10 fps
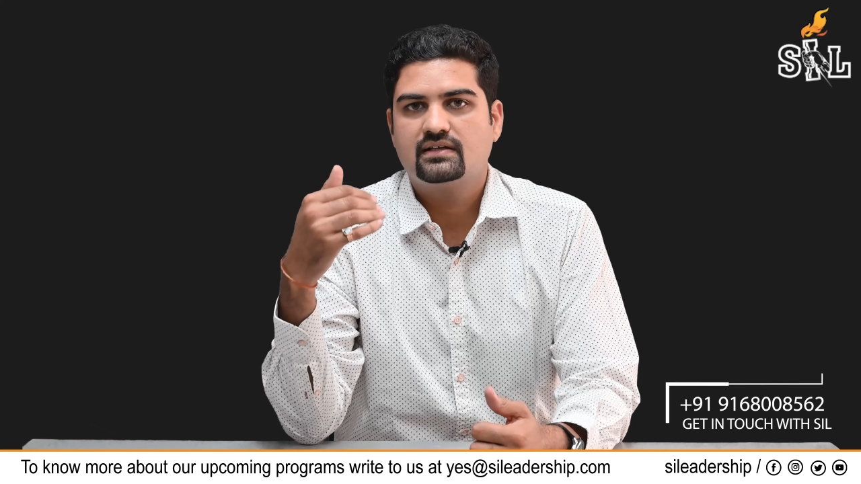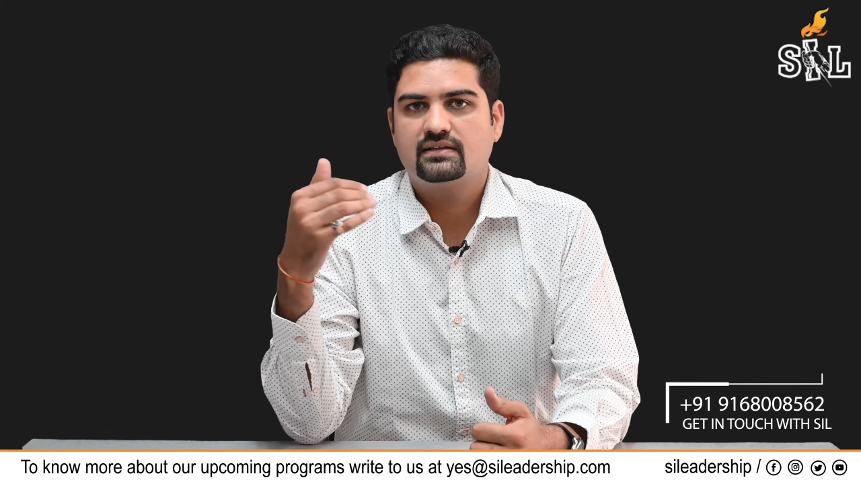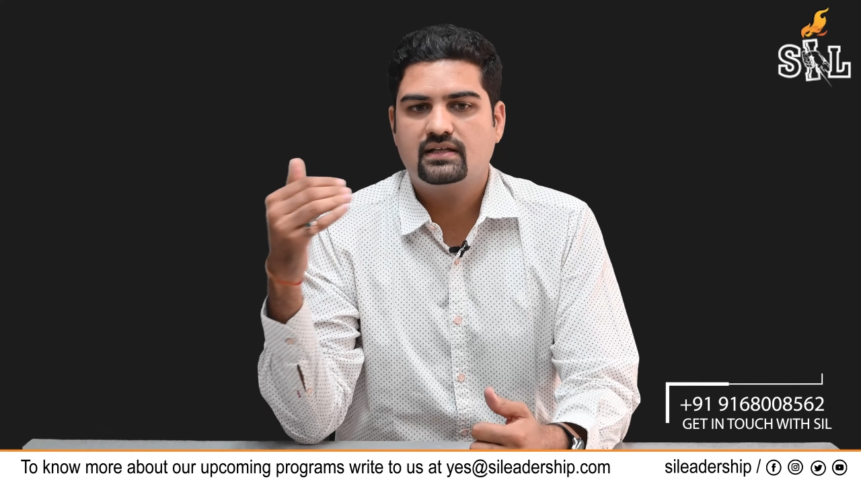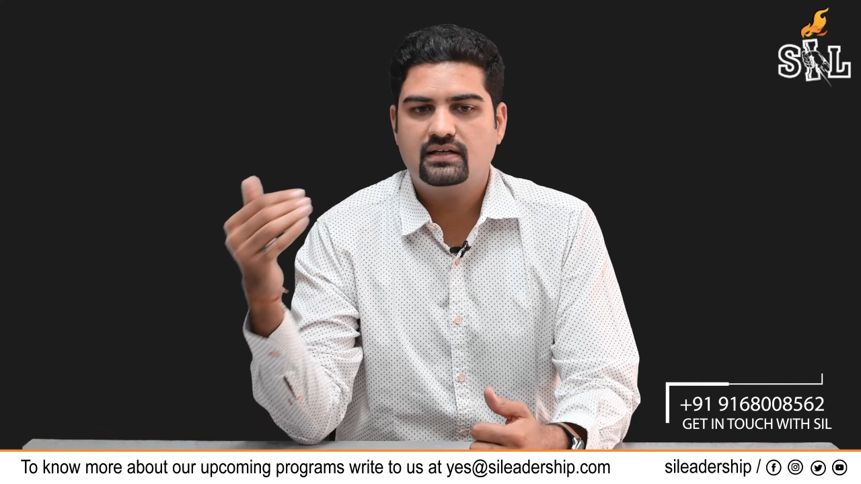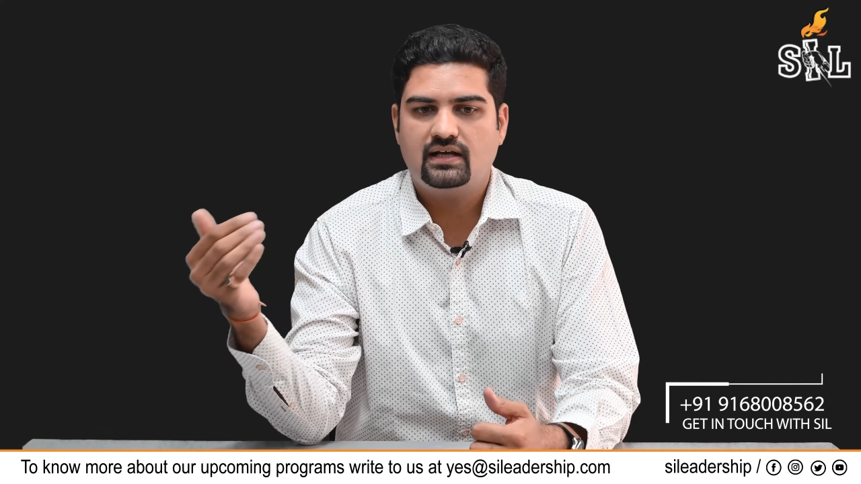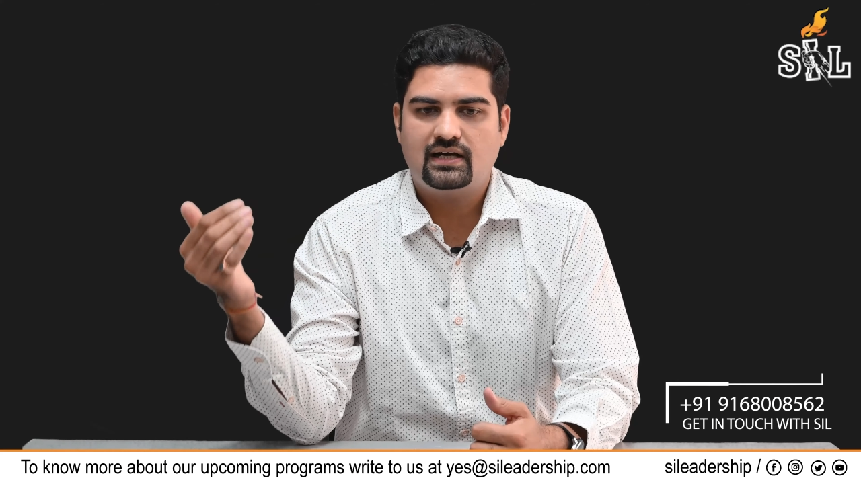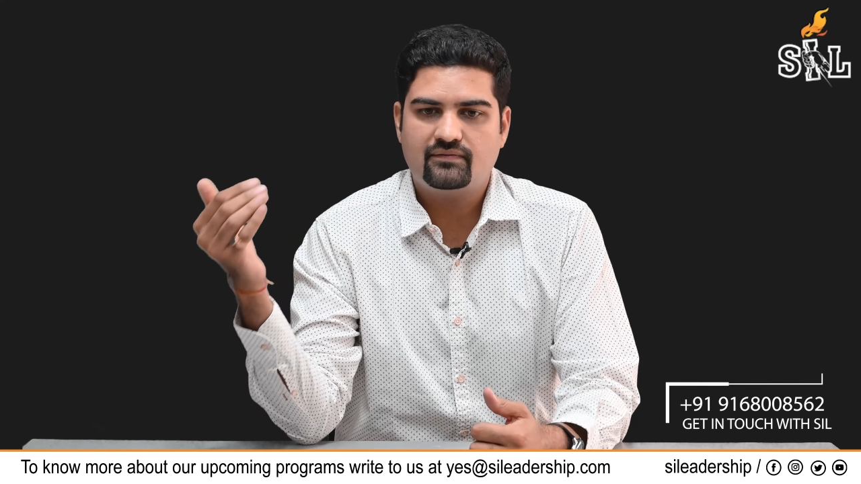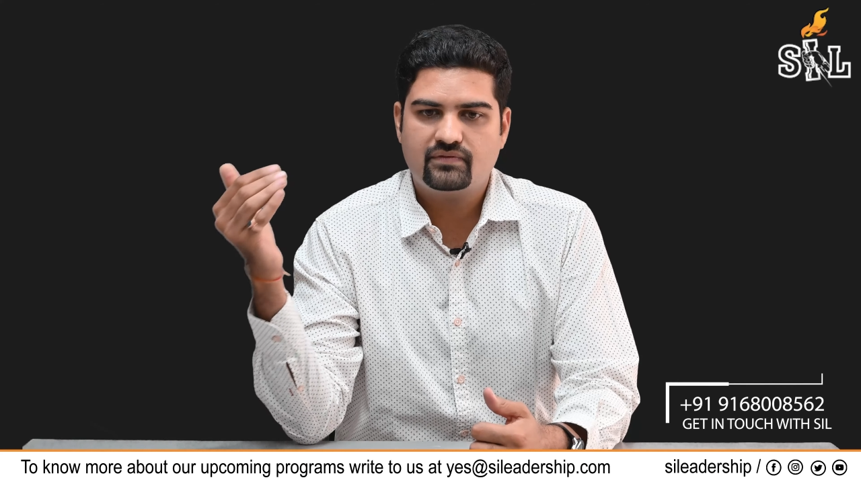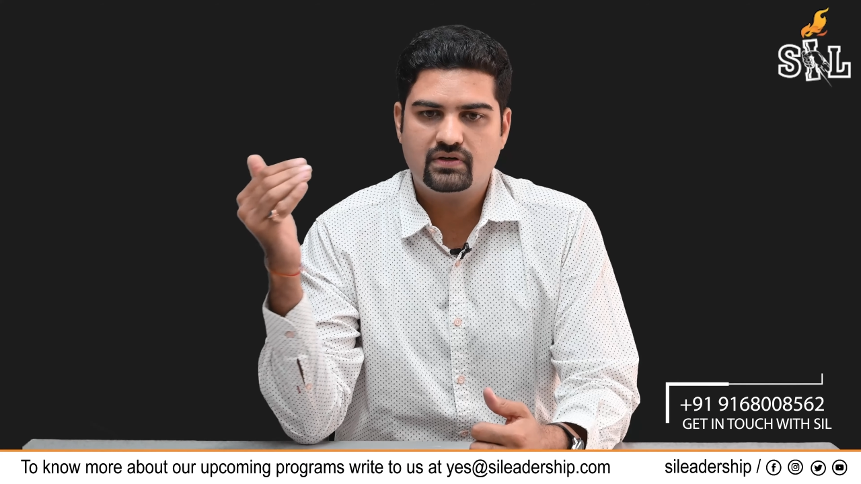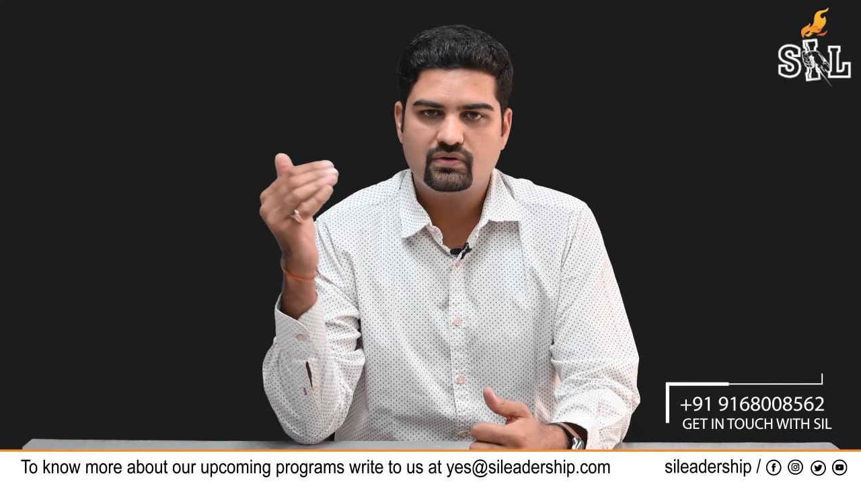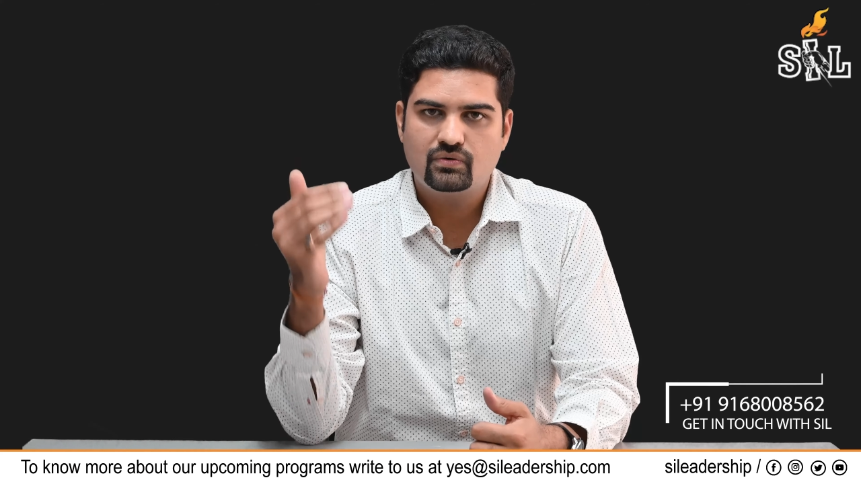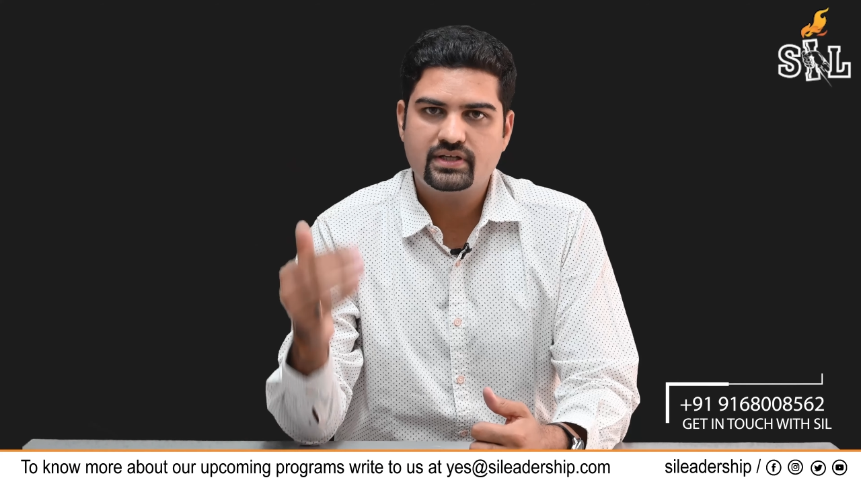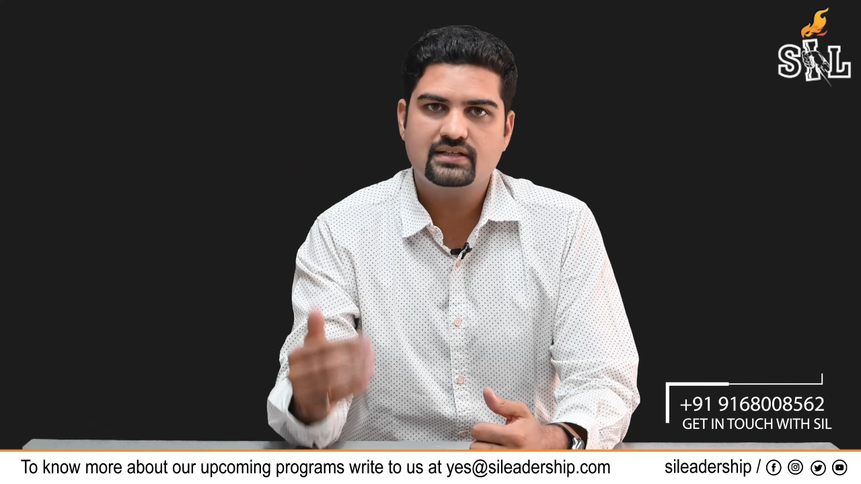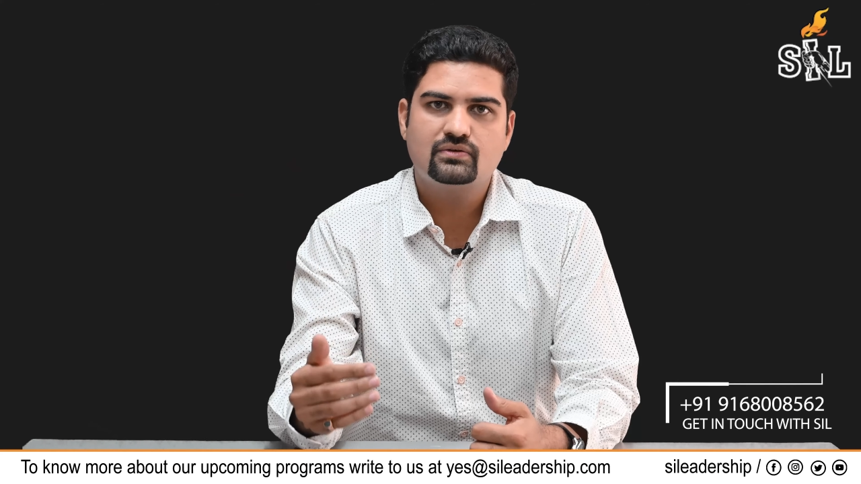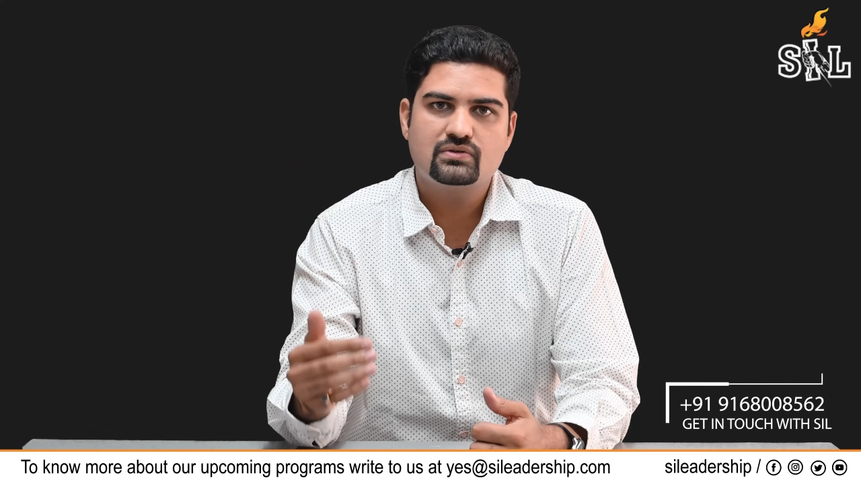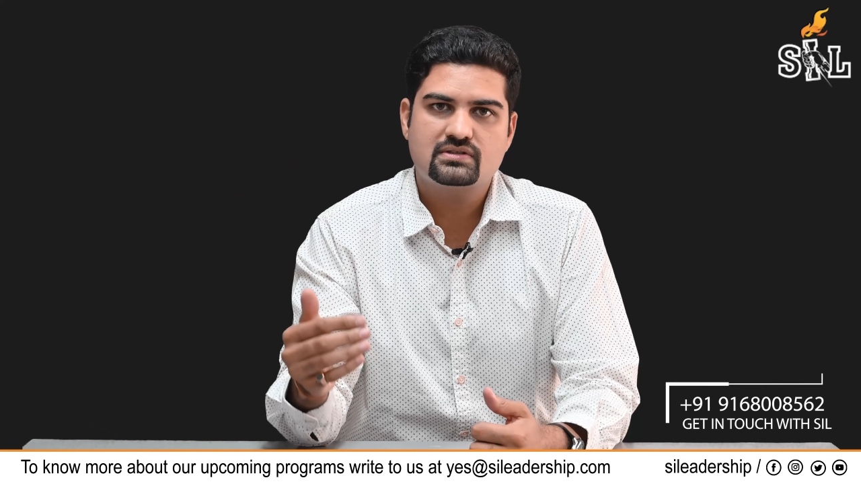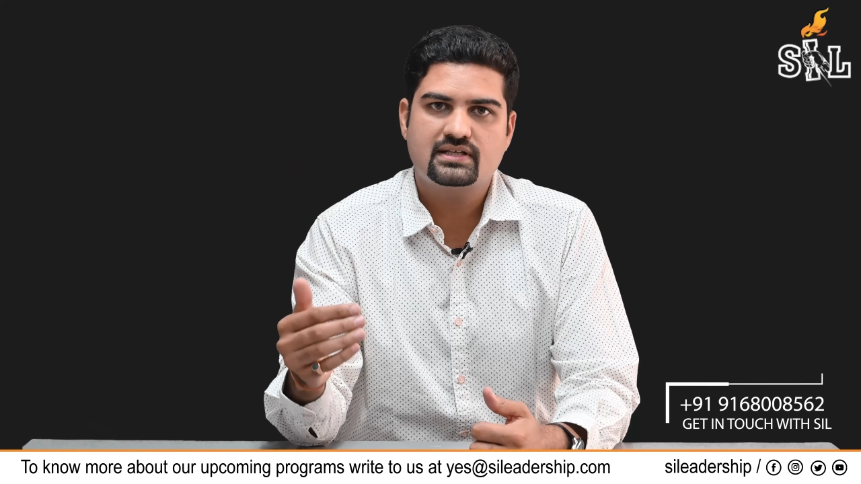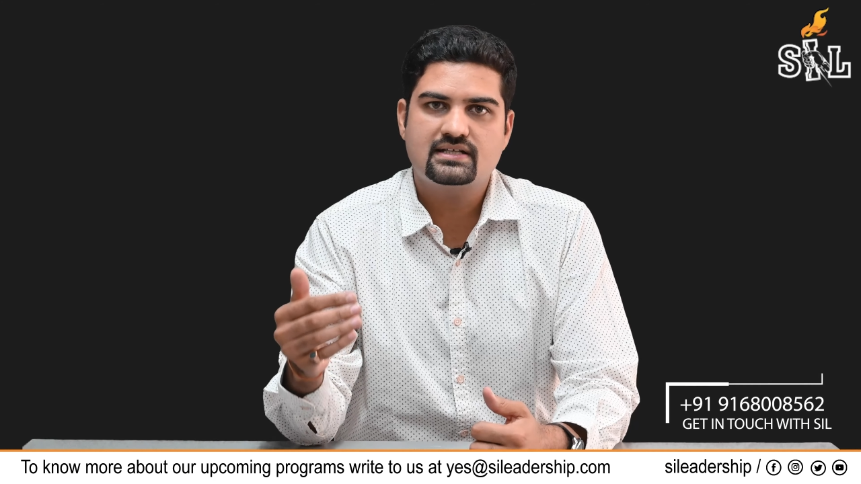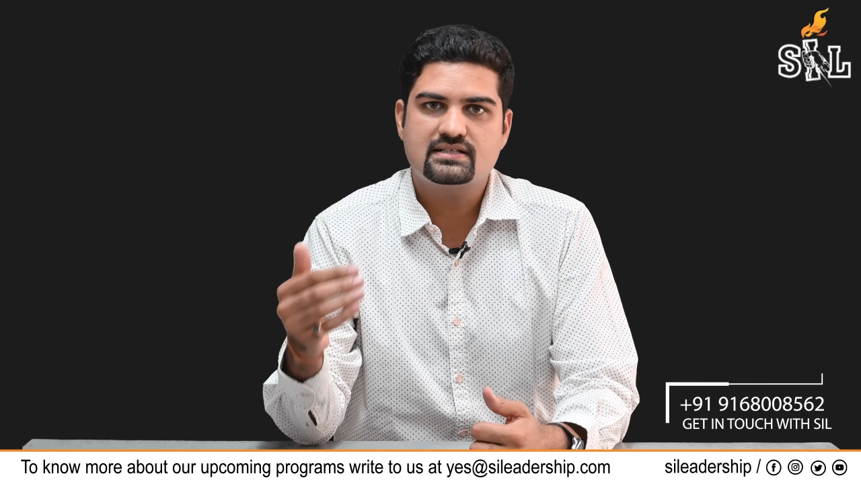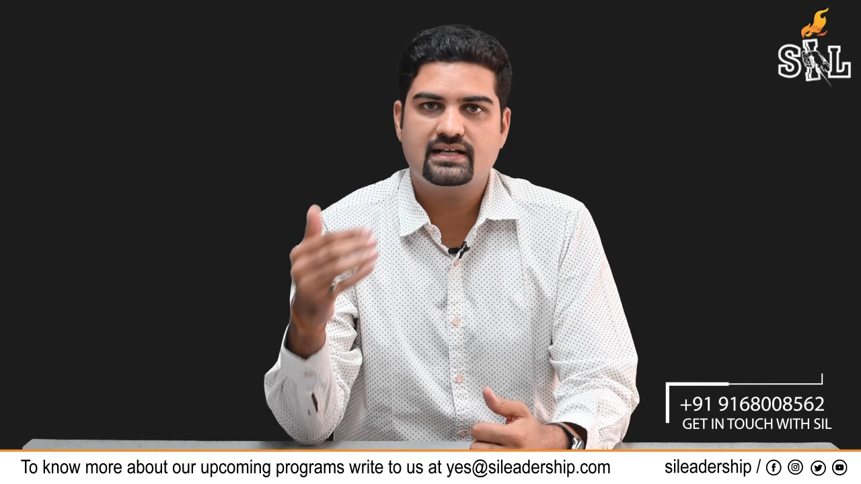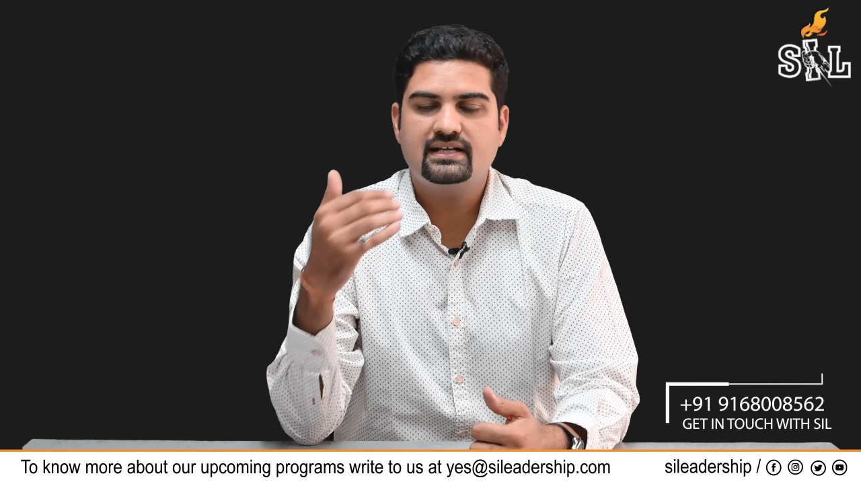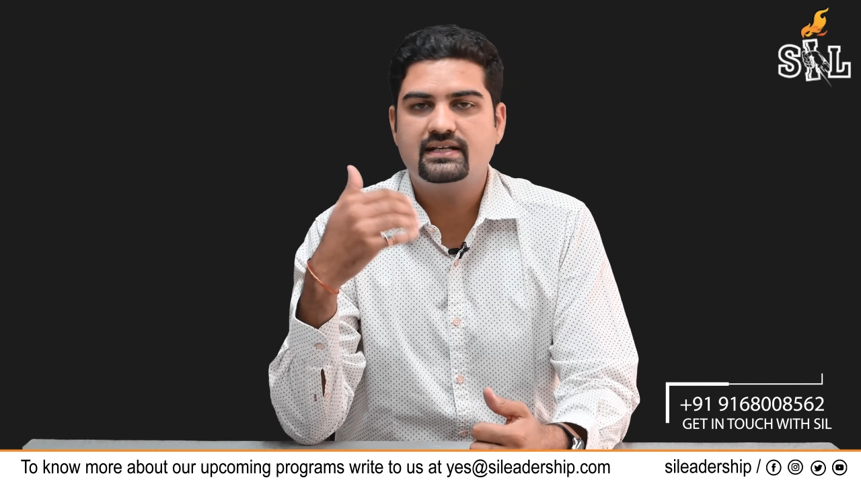then after knowing those things i